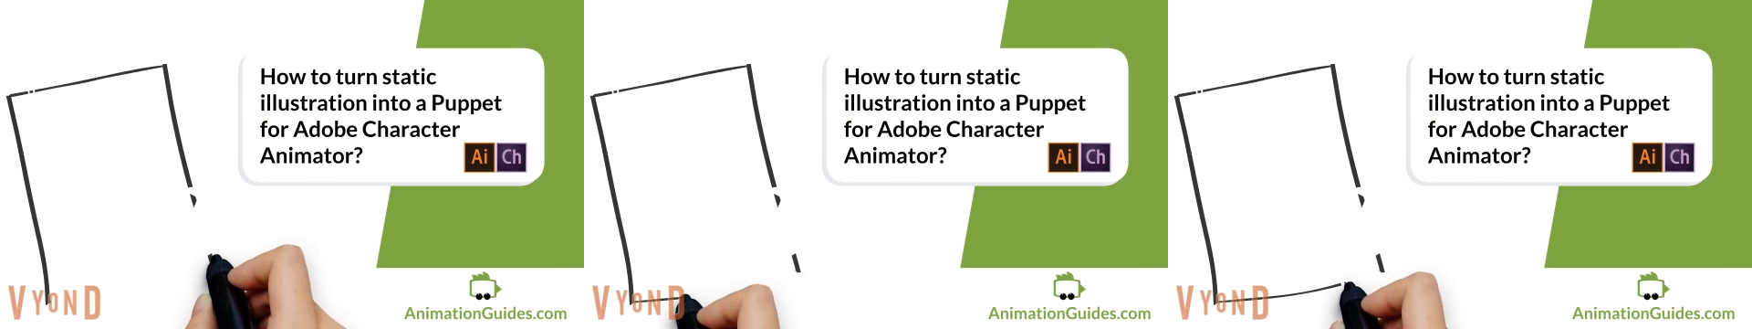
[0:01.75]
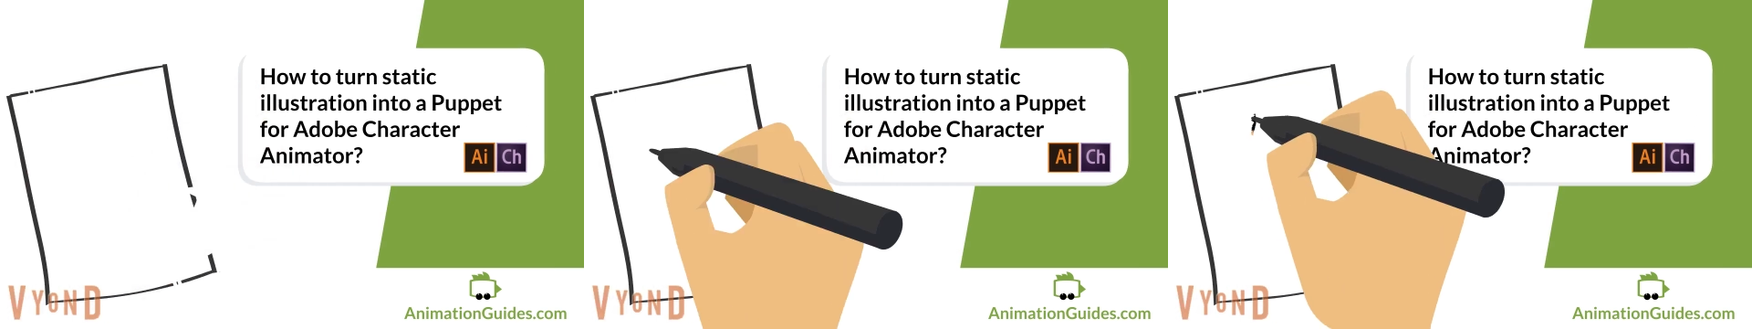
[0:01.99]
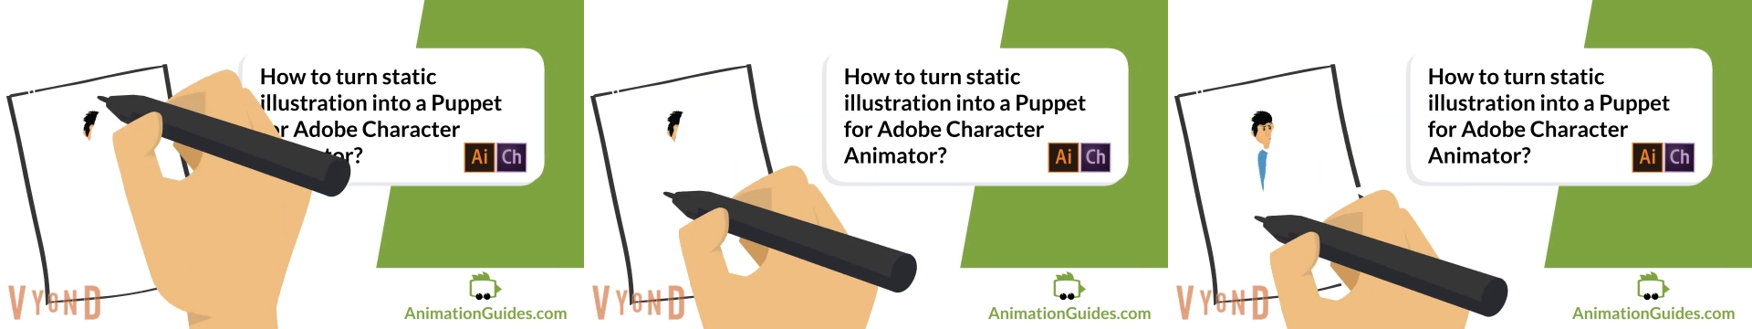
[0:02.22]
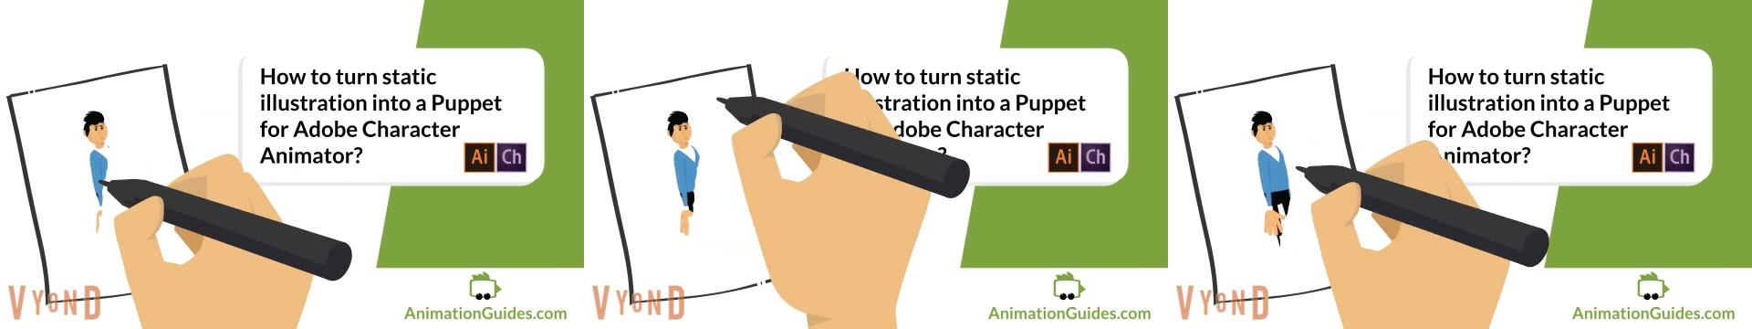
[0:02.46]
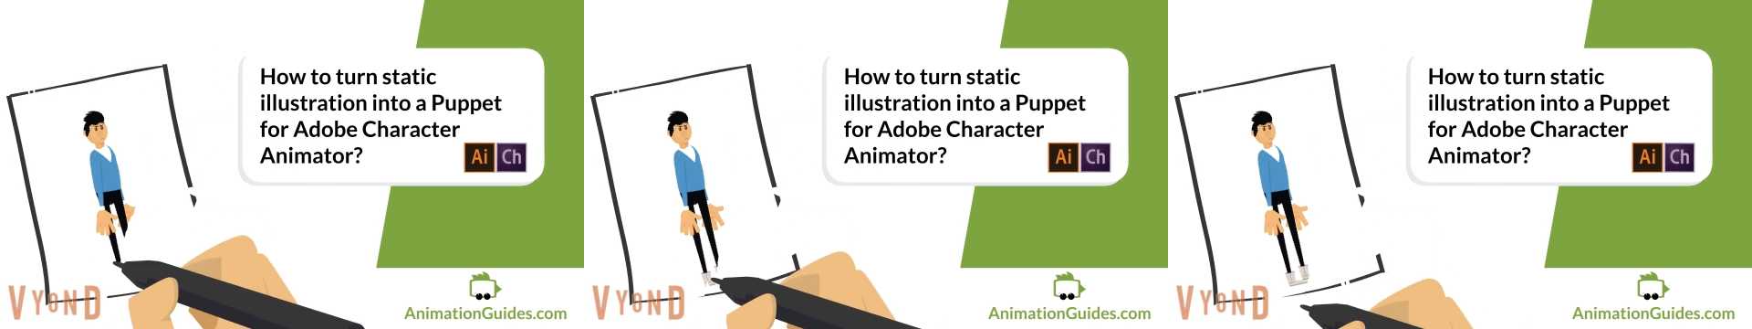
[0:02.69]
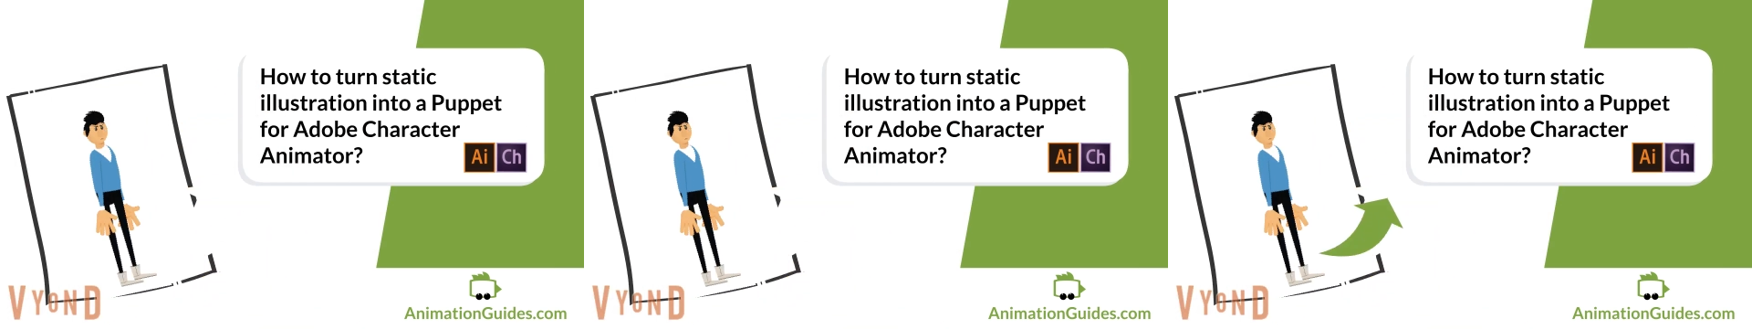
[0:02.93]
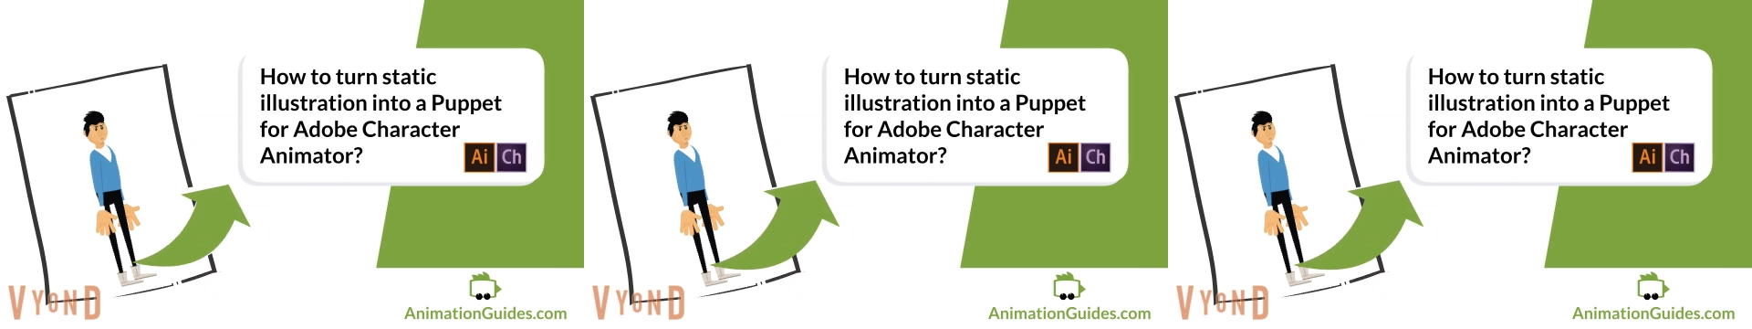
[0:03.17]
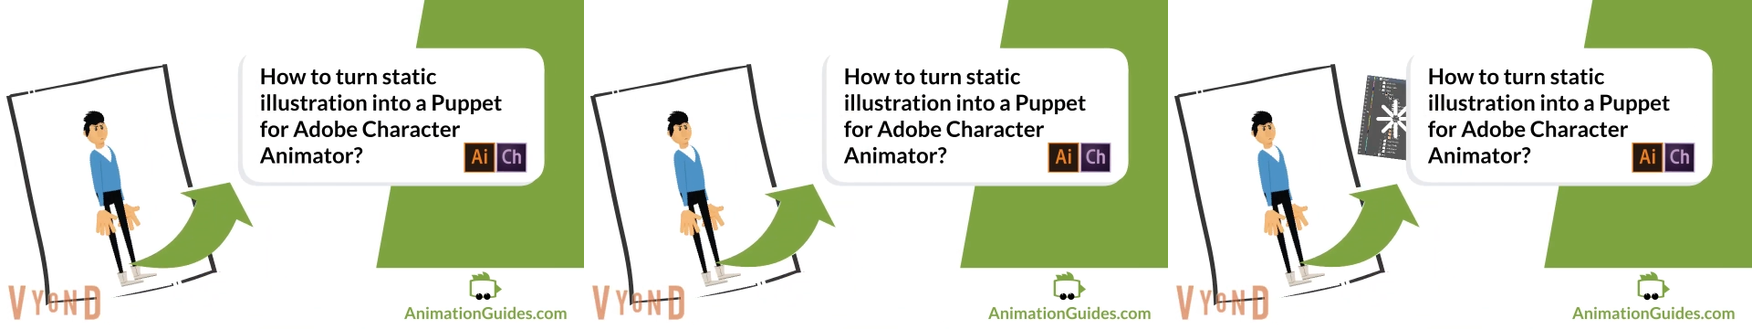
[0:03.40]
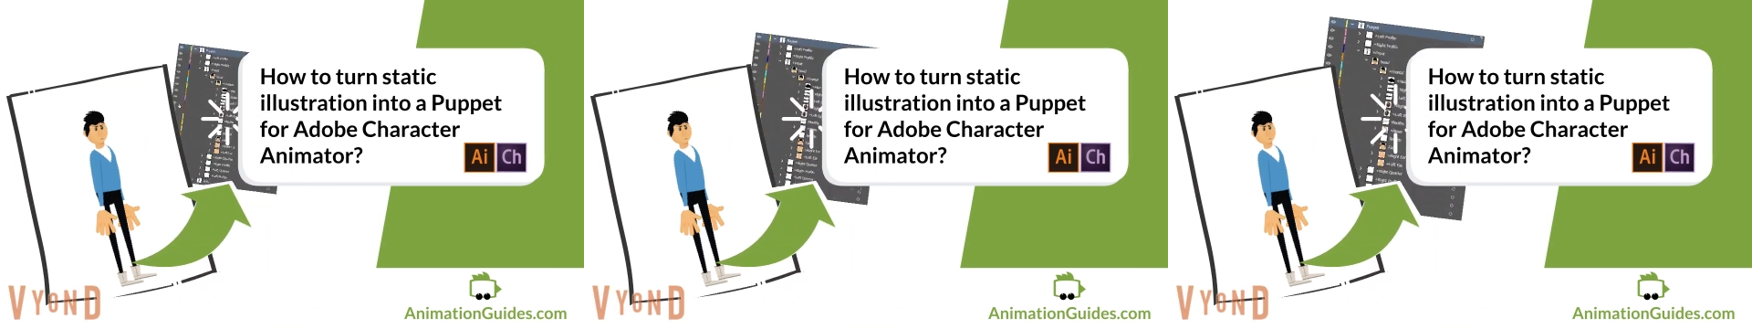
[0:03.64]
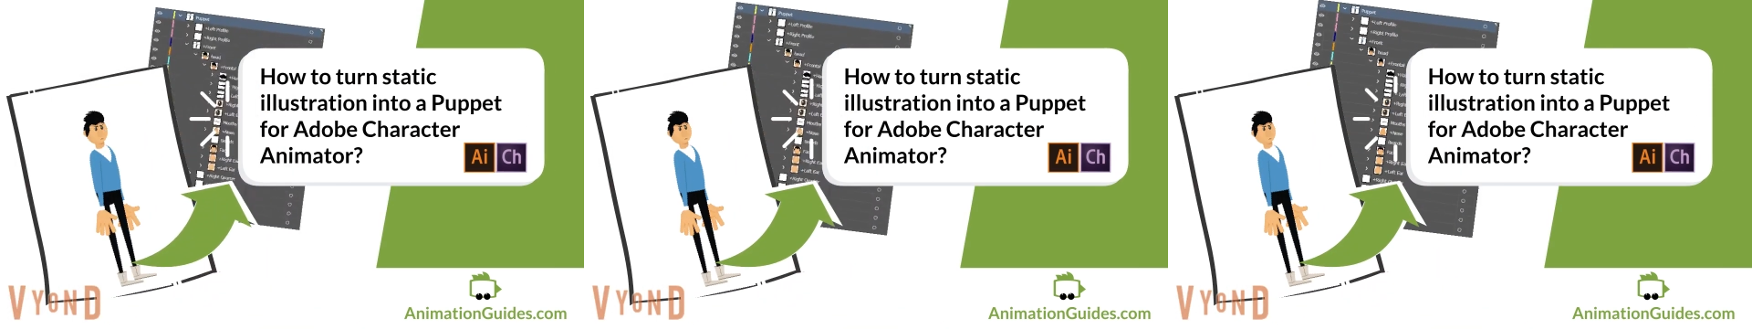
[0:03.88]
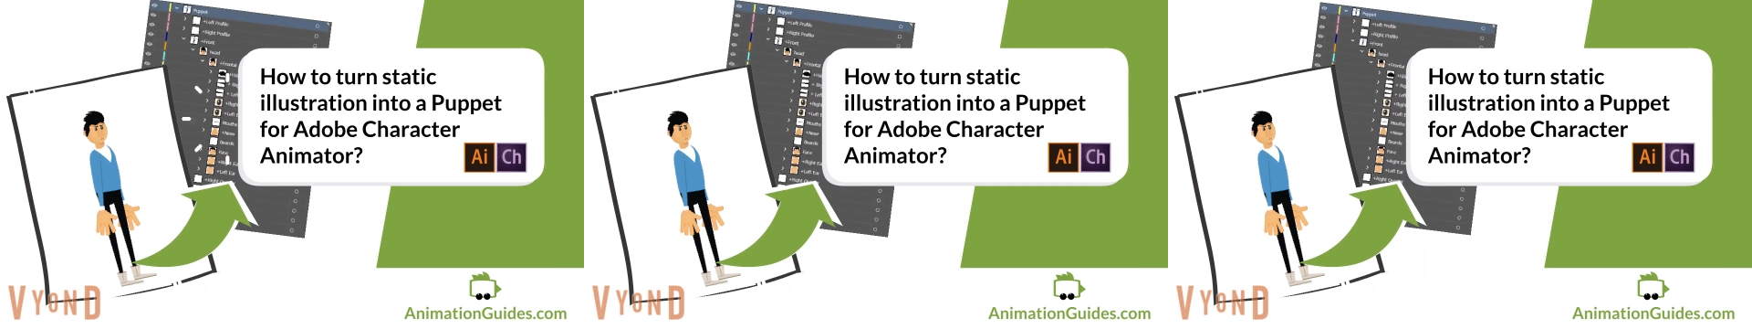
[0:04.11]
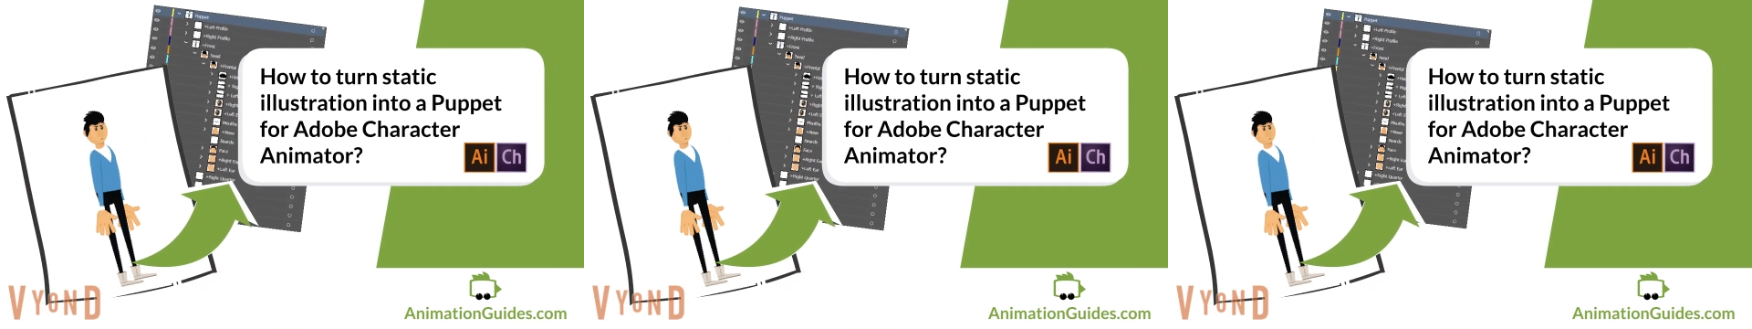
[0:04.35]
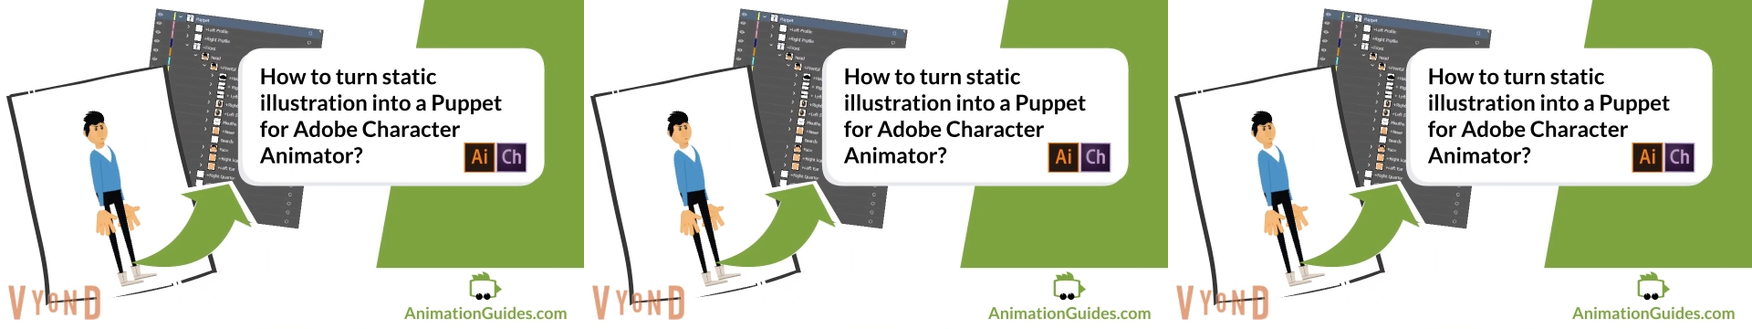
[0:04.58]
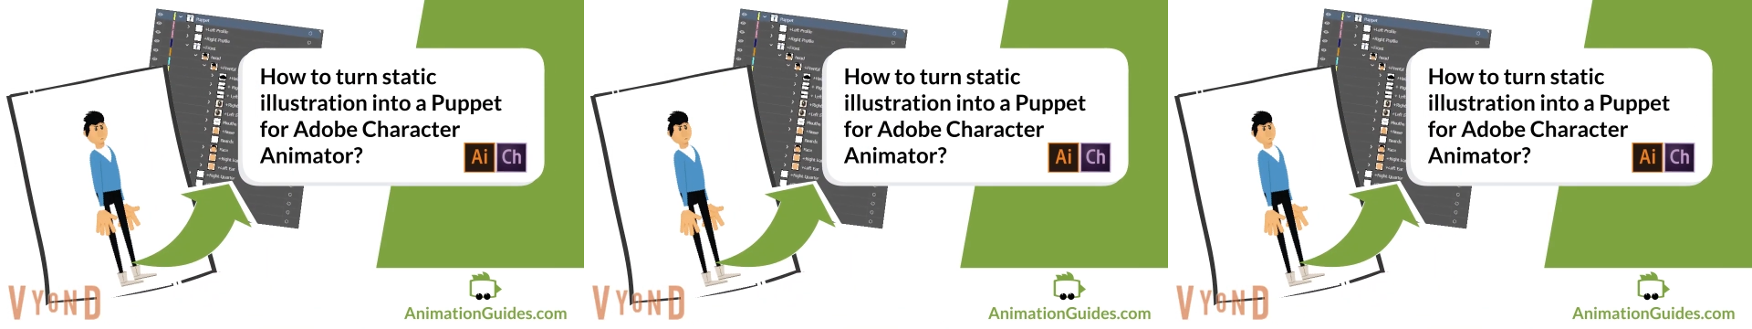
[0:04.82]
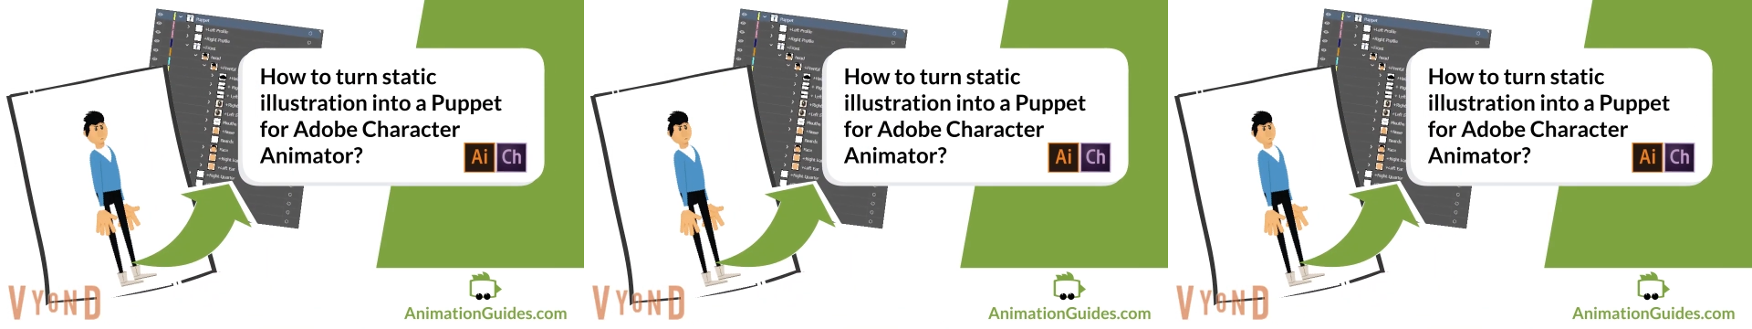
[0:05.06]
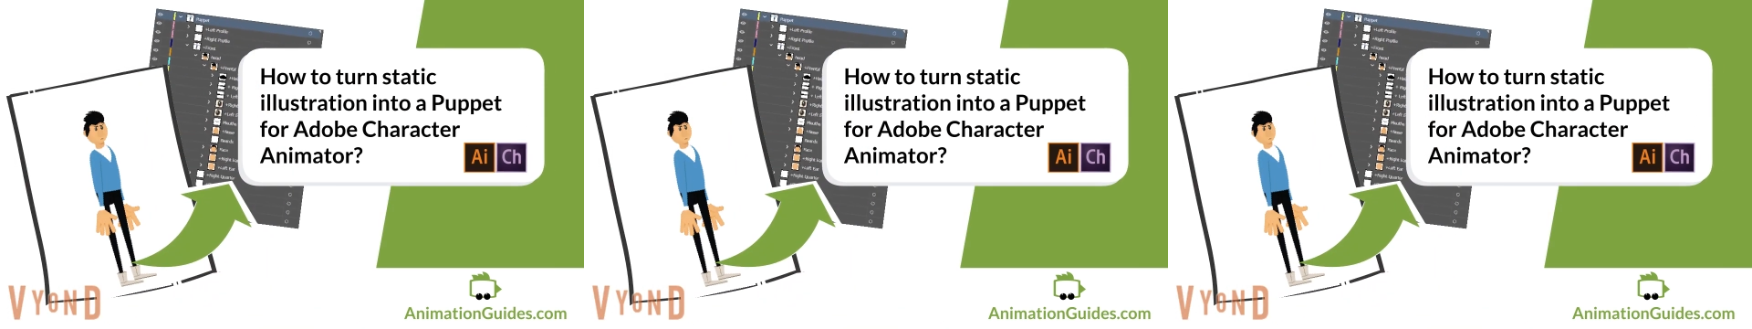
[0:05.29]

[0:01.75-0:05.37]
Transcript: [unreadable: no face in view]